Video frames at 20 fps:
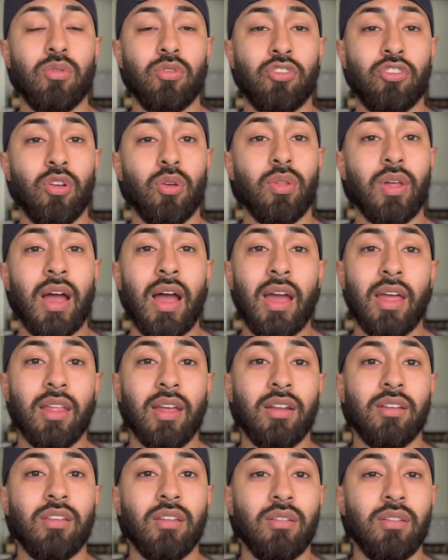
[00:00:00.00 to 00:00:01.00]
show the
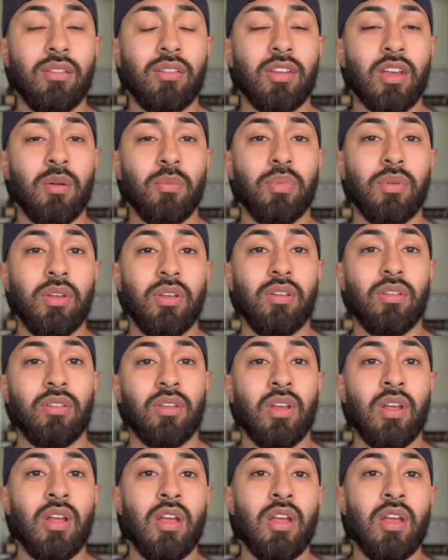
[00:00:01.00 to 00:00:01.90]
highlights of these companies,